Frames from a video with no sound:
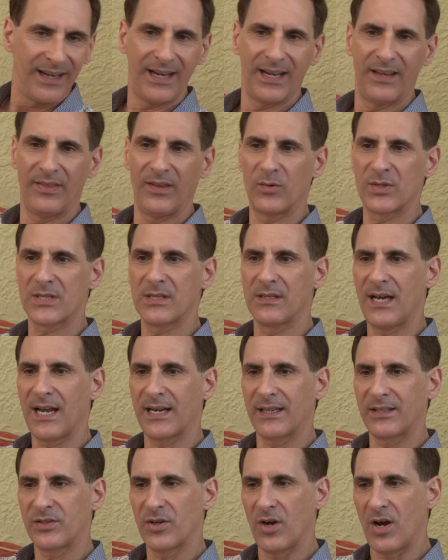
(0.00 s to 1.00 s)
And there was a
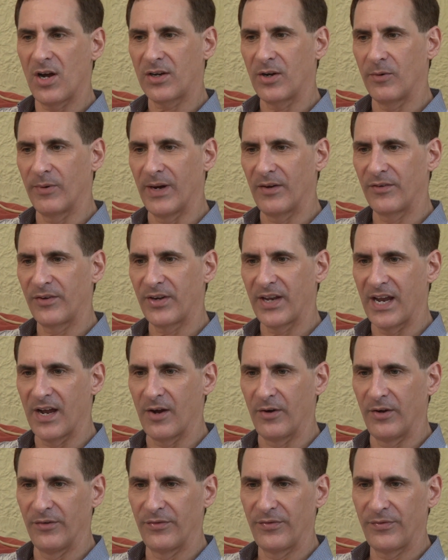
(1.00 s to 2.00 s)
lot of talk around
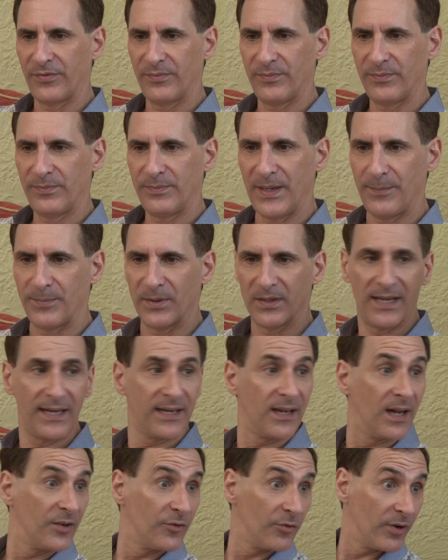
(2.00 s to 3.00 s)
town of people
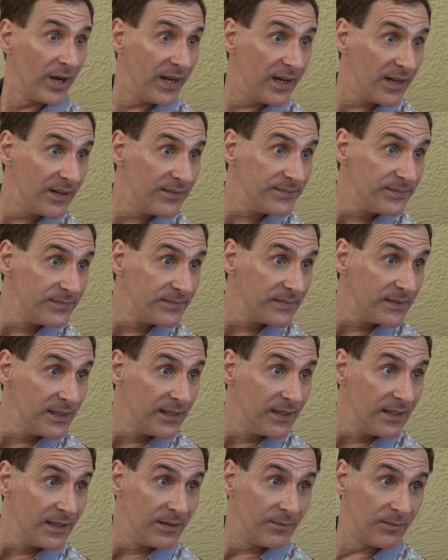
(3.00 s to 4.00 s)
like Andrea
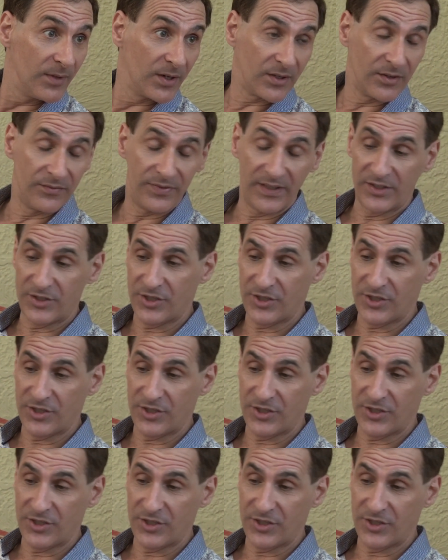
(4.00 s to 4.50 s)
Markovici